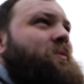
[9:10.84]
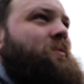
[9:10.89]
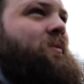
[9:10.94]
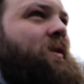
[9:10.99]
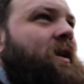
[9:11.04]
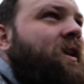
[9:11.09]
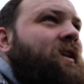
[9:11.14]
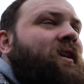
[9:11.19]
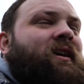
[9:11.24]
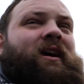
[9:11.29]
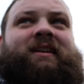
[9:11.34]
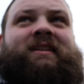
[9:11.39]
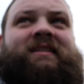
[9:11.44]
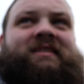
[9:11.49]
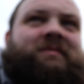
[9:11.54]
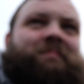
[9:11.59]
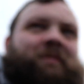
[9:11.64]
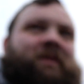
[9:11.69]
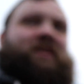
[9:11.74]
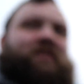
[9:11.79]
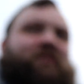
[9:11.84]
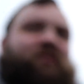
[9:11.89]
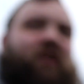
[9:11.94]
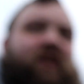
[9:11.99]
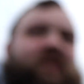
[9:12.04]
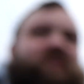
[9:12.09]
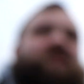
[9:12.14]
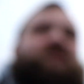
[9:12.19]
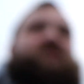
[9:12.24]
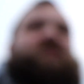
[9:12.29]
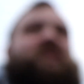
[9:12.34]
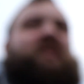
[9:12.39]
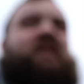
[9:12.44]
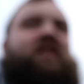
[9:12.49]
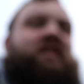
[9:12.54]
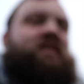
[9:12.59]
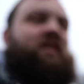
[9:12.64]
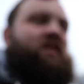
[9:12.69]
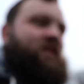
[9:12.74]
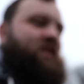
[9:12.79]
where I didn't speak French,
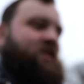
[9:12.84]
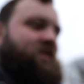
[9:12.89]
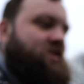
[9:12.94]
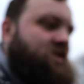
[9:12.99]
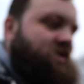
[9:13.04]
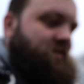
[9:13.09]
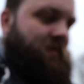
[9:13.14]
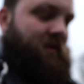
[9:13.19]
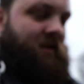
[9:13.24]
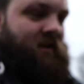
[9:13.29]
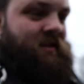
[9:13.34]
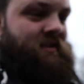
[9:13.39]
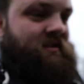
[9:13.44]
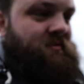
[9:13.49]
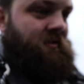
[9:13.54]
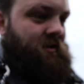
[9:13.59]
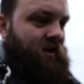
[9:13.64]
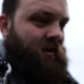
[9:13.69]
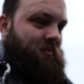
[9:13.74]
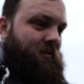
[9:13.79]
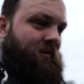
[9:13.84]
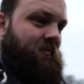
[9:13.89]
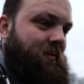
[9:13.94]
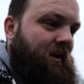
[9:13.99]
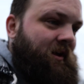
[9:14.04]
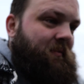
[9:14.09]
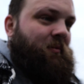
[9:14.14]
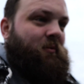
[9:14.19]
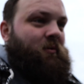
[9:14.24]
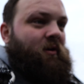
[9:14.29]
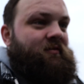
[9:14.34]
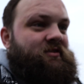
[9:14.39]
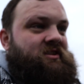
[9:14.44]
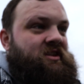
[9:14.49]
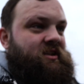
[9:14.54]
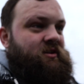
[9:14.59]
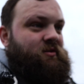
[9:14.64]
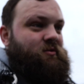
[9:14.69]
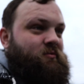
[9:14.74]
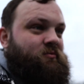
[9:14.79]
speaking to a couple of people
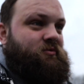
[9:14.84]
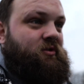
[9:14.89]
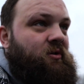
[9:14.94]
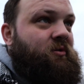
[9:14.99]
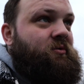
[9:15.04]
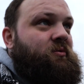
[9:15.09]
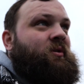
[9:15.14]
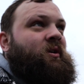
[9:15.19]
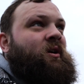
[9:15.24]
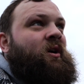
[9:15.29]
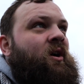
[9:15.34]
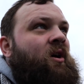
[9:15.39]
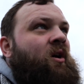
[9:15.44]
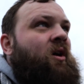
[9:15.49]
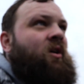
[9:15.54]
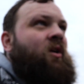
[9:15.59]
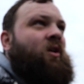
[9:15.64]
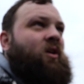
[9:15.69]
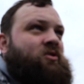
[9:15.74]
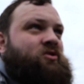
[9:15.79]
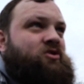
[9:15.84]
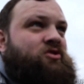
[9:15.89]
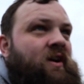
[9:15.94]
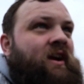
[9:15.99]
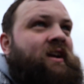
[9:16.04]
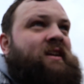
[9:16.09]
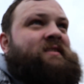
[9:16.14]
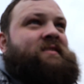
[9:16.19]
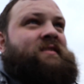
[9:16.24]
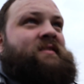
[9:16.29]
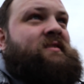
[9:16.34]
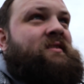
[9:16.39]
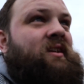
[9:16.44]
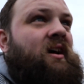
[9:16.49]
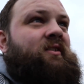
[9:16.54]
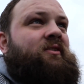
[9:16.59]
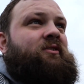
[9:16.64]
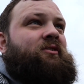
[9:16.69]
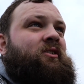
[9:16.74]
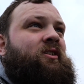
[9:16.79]
obviously who do on trains and
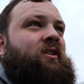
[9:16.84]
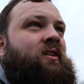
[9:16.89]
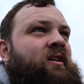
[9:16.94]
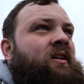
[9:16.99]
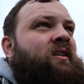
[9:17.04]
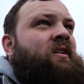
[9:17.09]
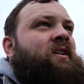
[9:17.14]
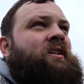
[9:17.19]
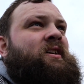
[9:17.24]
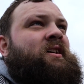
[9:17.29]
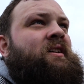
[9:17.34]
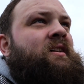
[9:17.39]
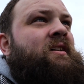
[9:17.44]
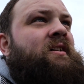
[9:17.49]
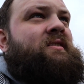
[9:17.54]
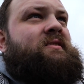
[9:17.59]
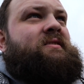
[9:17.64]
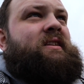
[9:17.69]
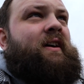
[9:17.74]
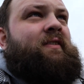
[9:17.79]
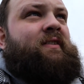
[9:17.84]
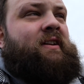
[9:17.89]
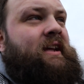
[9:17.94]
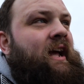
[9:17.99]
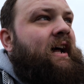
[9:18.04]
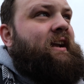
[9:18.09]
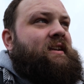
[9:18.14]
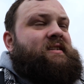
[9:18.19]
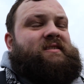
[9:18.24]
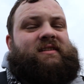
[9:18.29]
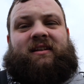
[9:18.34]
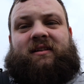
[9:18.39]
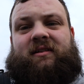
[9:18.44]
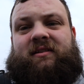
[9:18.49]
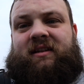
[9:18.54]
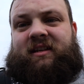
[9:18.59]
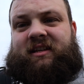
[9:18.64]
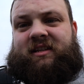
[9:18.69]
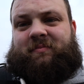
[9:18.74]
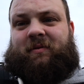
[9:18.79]
stuff definitely added to
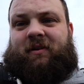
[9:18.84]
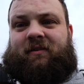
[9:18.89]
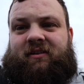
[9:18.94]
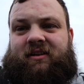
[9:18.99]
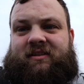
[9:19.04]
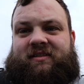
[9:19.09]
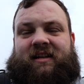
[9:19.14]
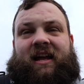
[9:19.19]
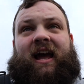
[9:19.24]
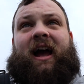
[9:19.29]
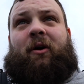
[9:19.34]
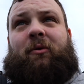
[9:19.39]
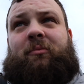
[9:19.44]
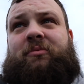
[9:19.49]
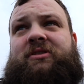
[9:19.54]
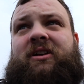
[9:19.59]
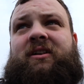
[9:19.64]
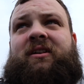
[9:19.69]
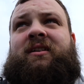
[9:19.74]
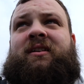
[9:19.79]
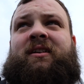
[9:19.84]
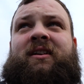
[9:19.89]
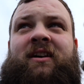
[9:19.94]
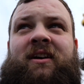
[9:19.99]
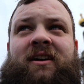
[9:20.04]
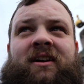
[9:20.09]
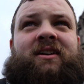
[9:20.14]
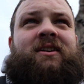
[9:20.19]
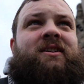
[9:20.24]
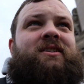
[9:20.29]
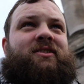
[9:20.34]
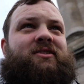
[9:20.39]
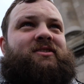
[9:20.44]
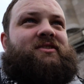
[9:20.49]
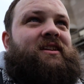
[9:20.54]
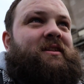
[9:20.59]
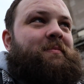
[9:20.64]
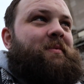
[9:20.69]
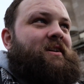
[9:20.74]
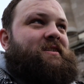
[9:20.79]
the experience, and it helped, because
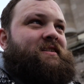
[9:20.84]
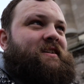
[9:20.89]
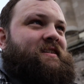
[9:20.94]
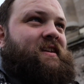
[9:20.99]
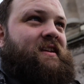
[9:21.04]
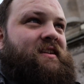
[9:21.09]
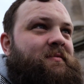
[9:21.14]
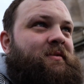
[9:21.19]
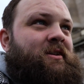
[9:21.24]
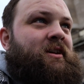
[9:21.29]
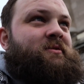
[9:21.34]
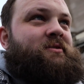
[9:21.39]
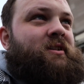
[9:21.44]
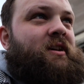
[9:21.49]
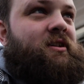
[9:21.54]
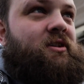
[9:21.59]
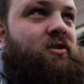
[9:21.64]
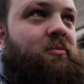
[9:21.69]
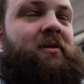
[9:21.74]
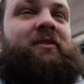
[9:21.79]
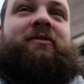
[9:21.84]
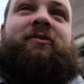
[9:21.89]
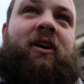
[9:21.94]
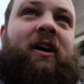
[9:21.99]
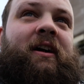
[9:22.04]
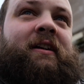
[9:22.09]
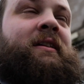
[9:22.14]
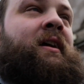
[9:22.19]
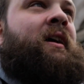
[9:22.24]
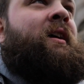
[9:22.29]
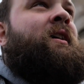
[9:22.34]
he basically said to me, he was like, you'll be fine.